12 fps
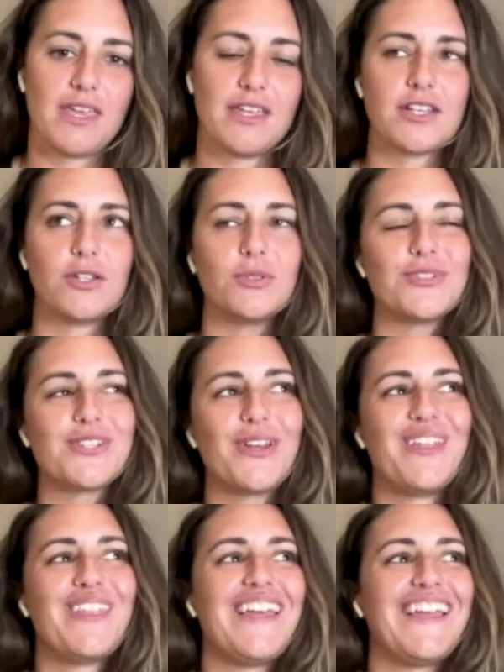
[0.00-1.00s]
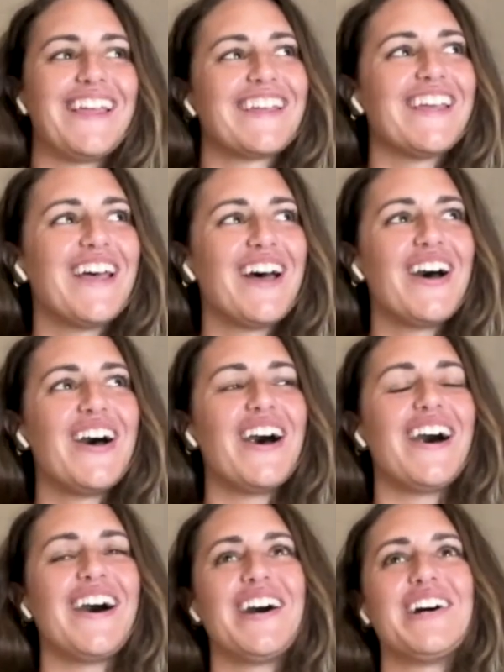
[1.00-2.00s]
Because I also think,
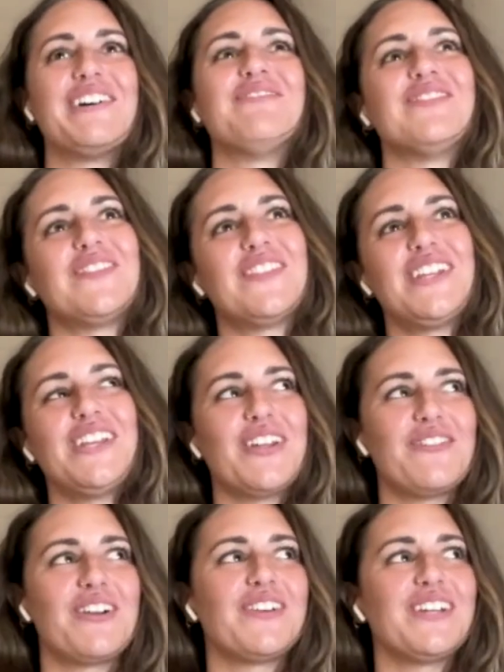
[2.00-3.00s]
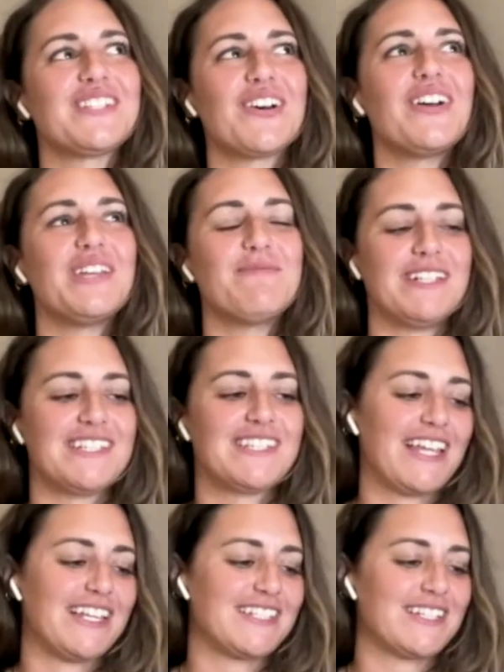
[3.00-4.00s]
when we're starting a
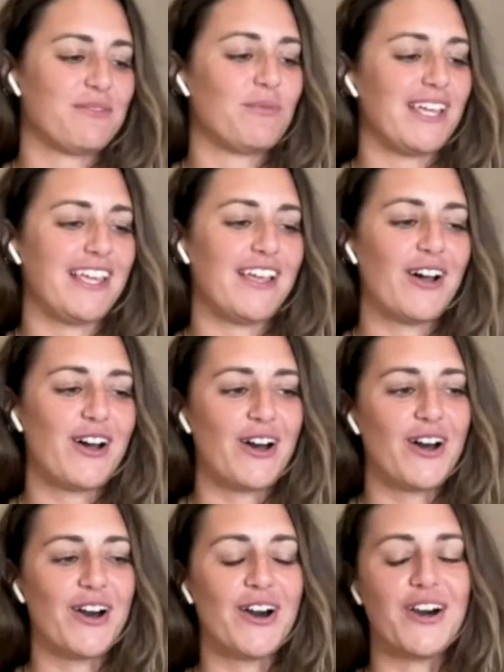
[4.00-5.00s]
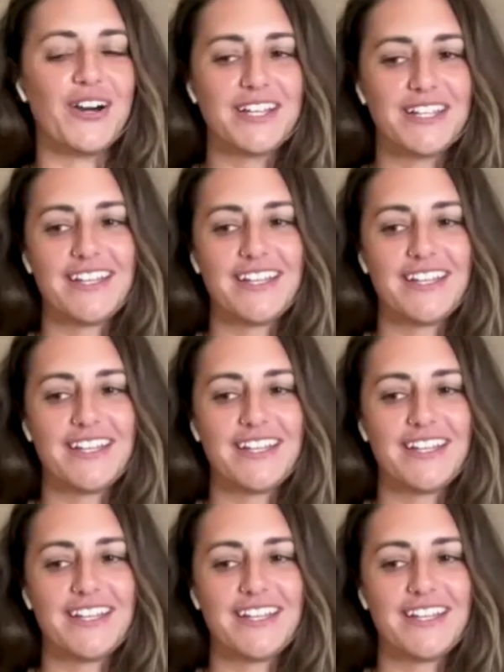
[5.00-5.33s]
business and we are,